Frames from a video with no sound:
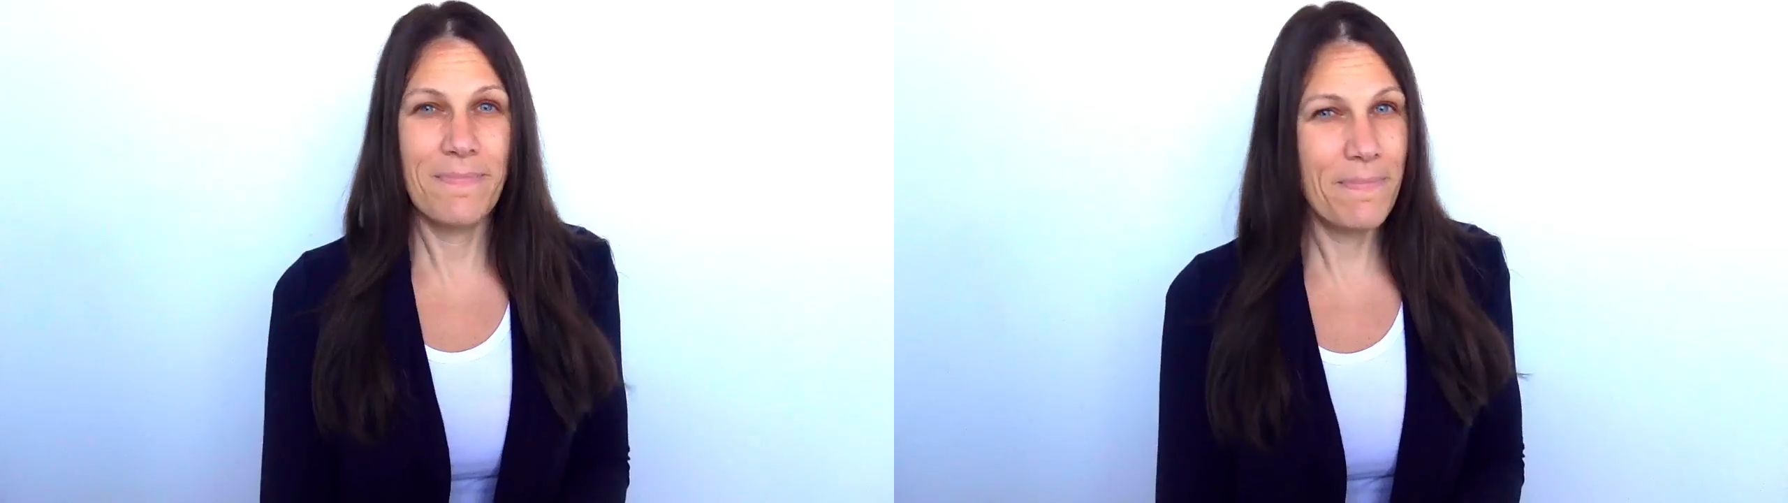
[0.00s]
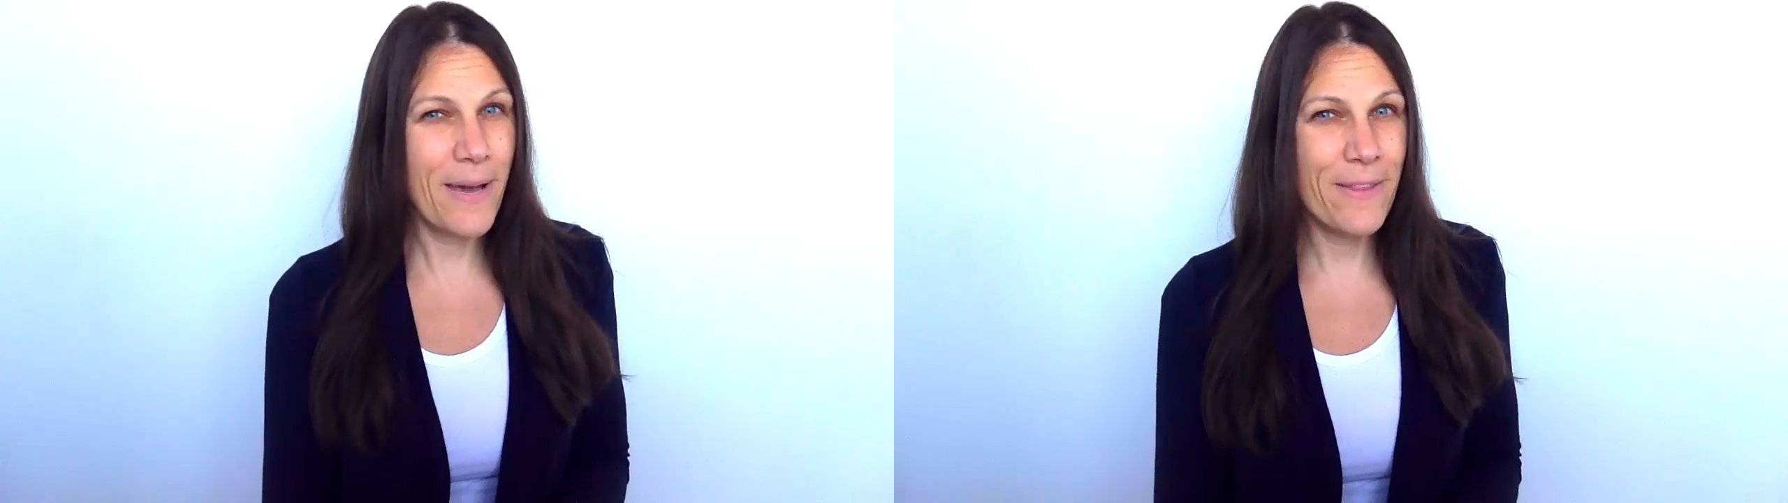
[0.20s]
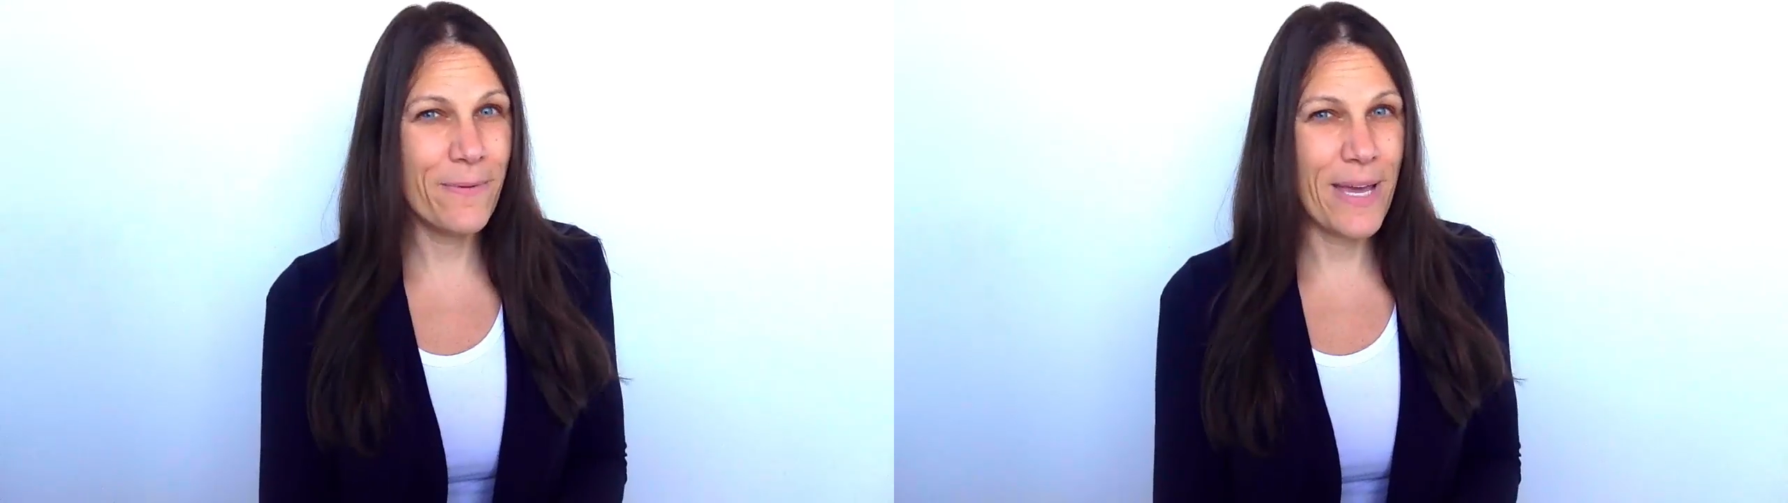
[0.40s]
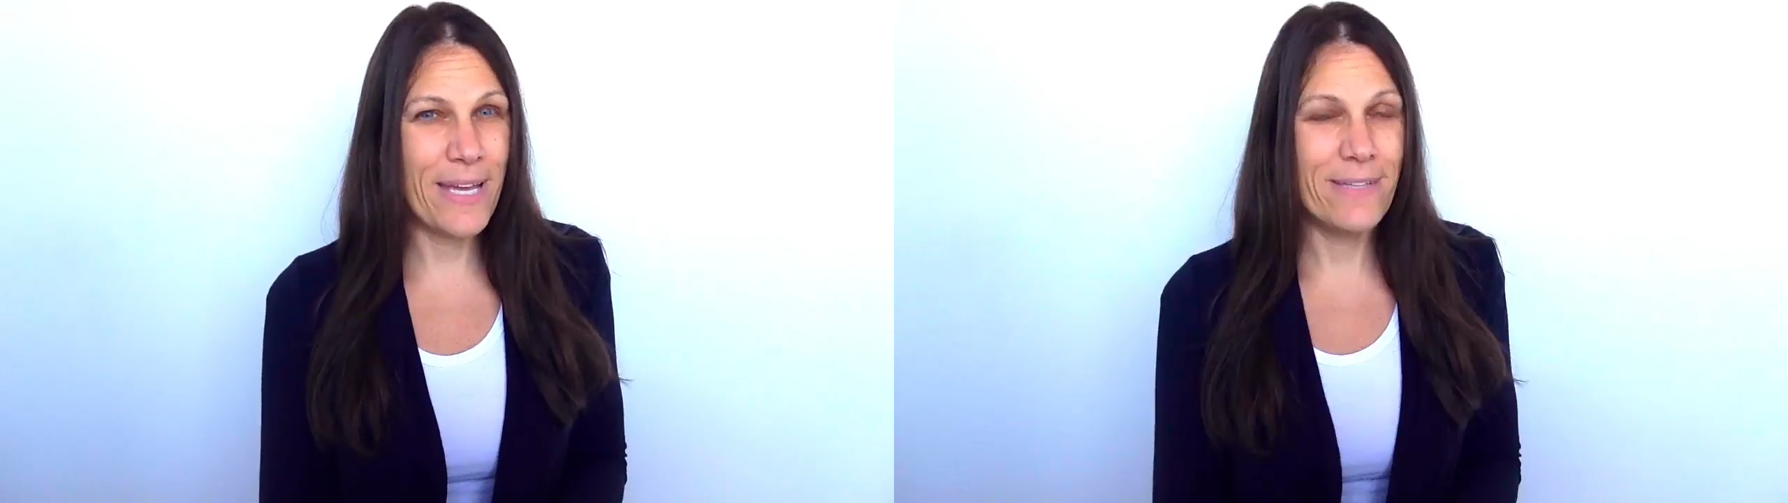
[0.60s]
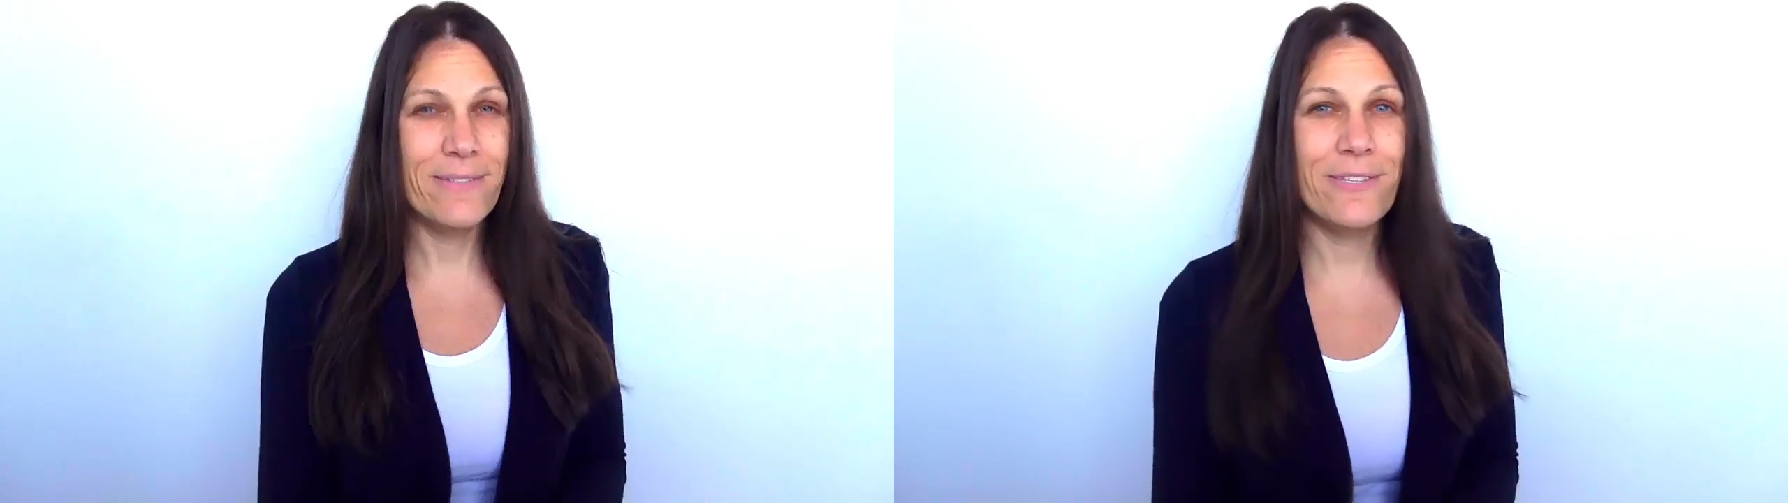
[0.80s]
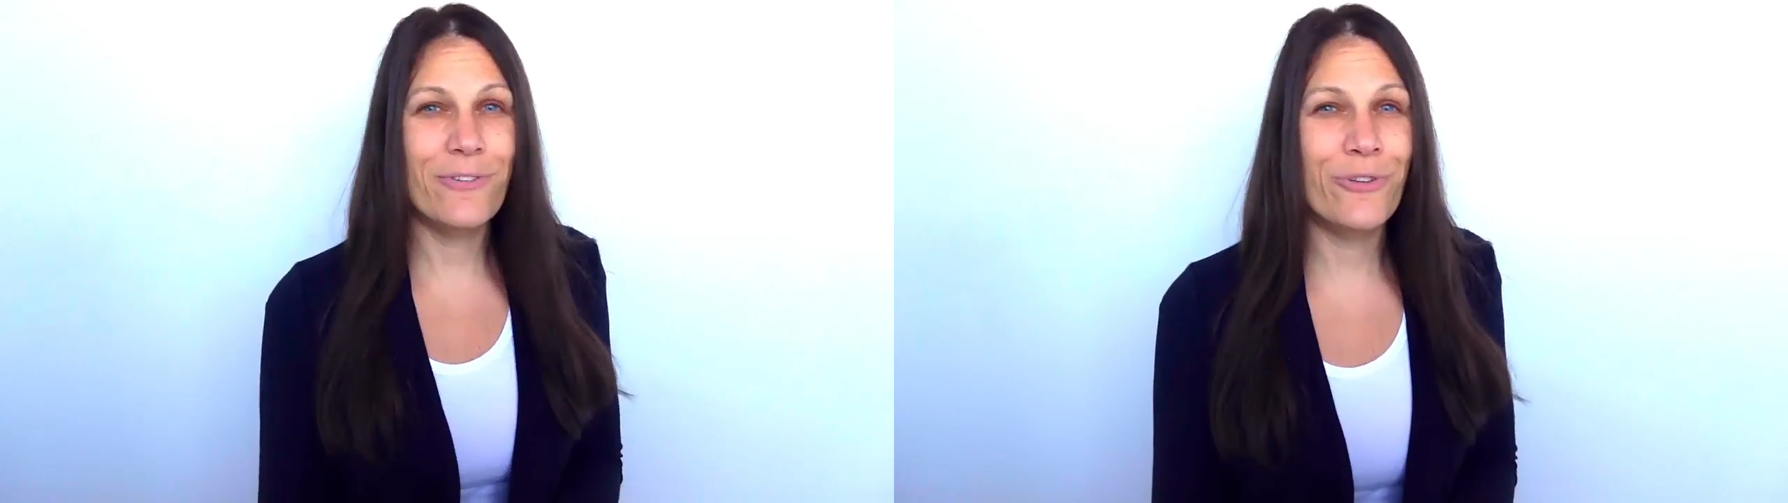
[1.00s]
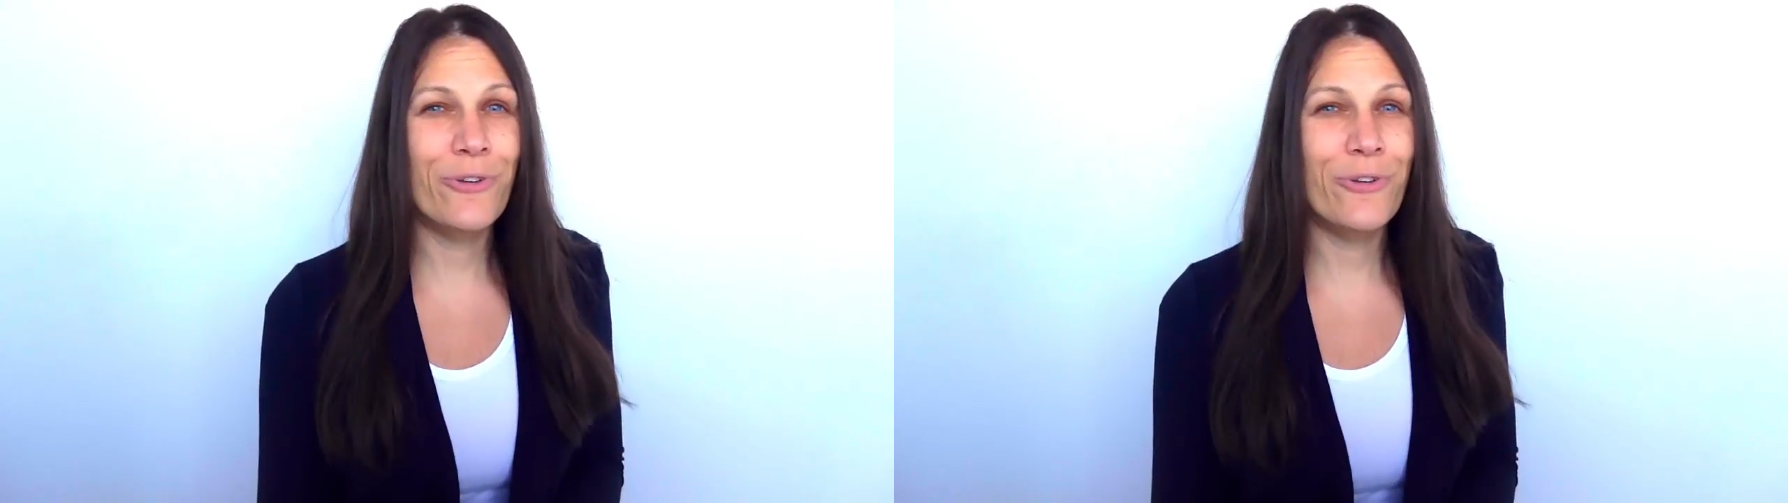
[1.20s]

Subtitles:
By the way, did you